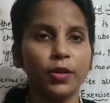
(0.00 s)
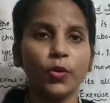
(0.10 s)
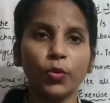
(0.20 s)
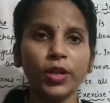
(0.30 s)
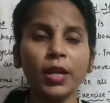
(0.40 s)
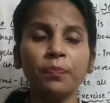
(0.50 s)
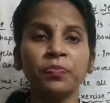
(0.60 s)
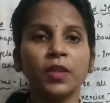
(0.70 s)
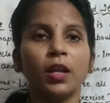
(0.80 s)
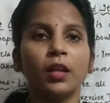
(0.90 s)
Okay,
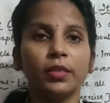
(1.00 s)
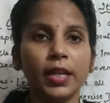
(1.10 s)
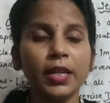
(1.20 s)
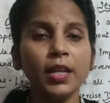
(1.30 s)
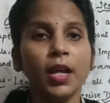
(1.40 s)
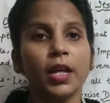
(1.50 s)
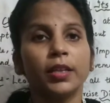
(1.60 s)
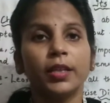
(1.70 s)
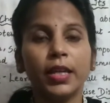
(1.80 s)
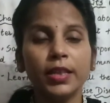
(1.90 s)
then
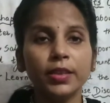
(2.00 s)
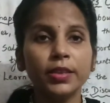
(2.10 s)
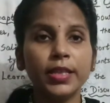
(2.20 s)
in